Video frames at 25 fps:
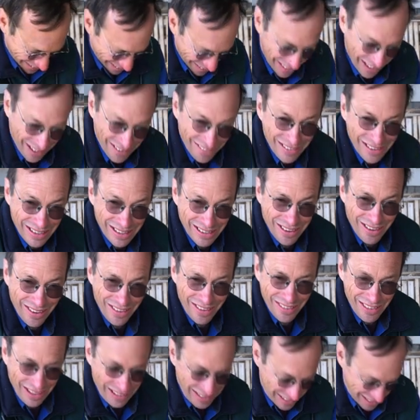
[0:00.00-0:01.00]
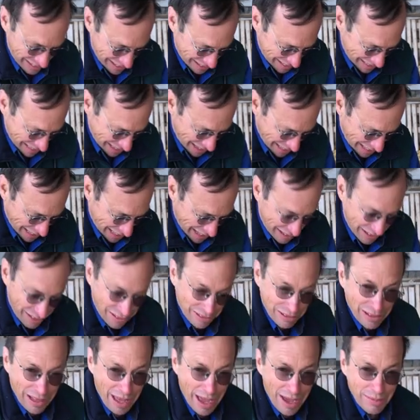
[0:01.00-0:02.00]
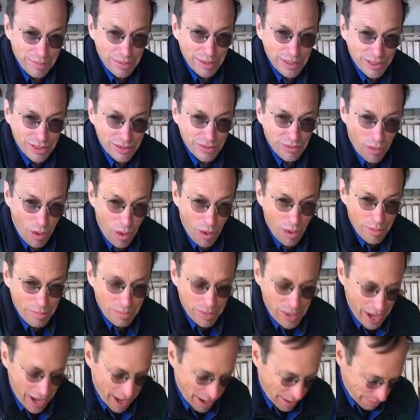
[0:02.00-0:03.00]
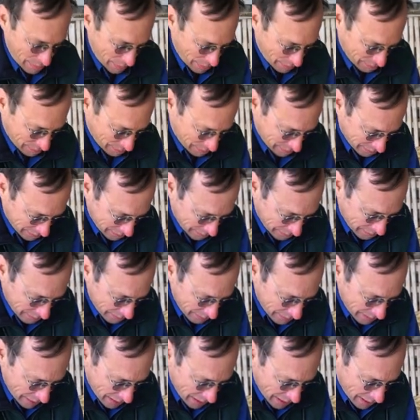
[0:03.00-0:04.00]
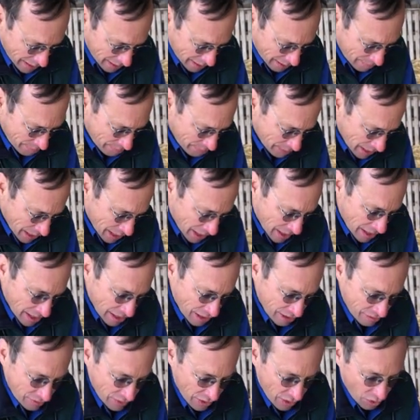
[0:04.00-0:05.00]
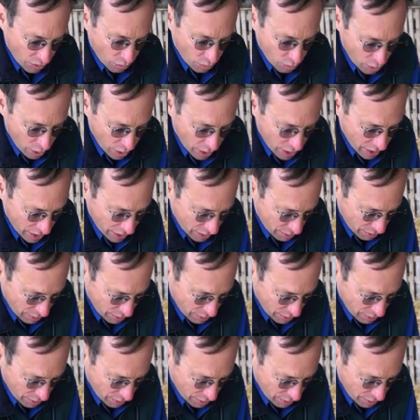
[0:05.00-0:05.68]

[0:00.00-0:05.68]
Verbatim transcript: so then we know that that, that little lamb is warmed up. Um, if they're really,